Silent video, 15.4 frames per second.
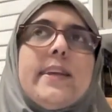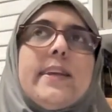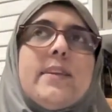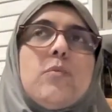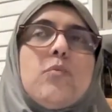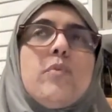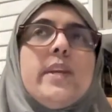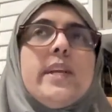
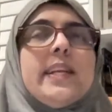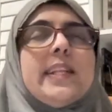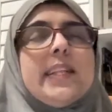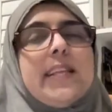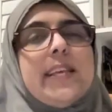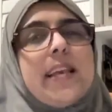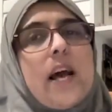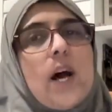it
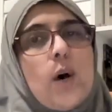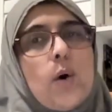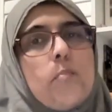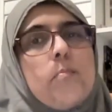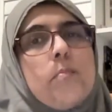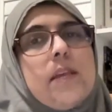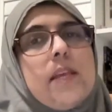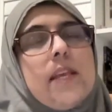really
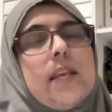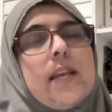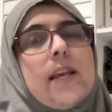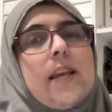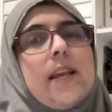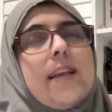helped me